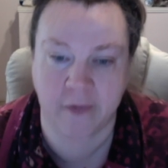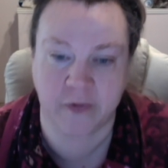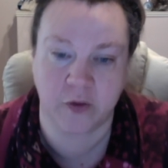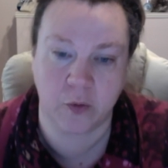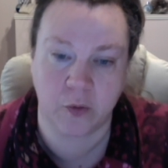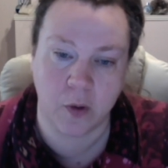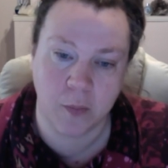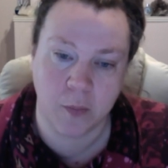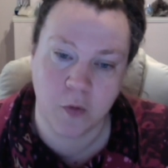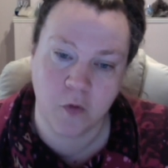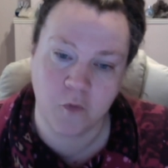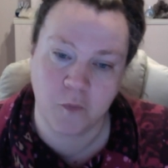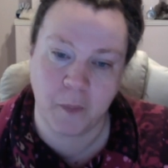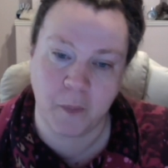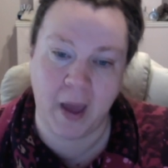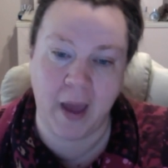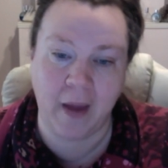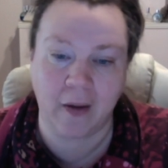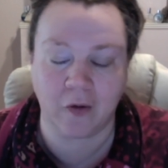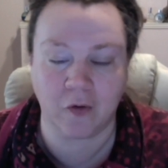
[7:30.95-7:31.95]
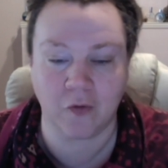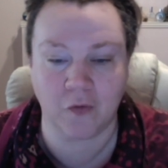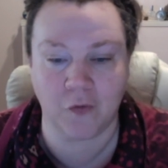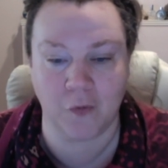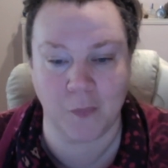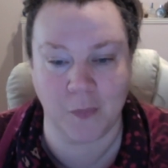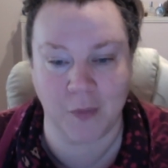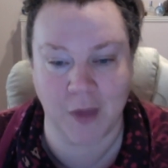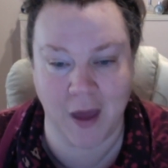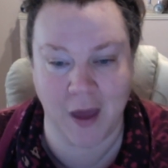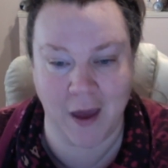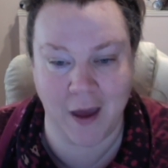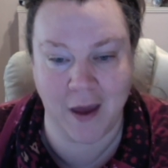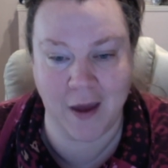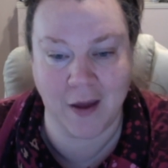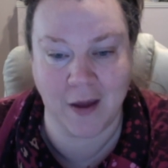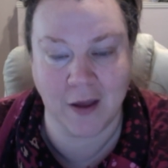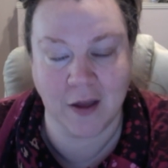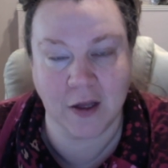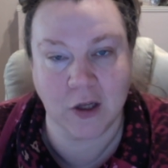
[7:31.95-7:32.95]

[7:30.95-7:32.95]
So I moved back from there